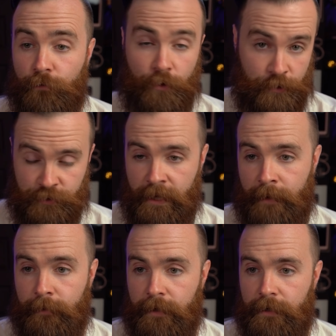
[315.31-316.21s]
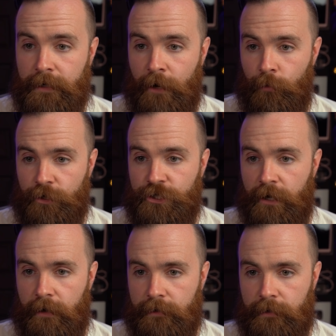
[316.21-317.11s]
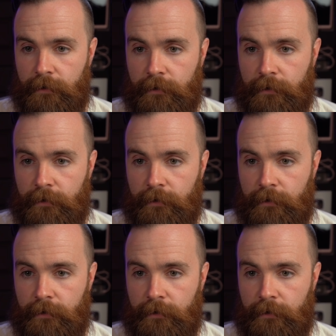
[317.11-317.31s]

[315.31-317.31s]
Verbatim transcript: for username, NetworkChuck.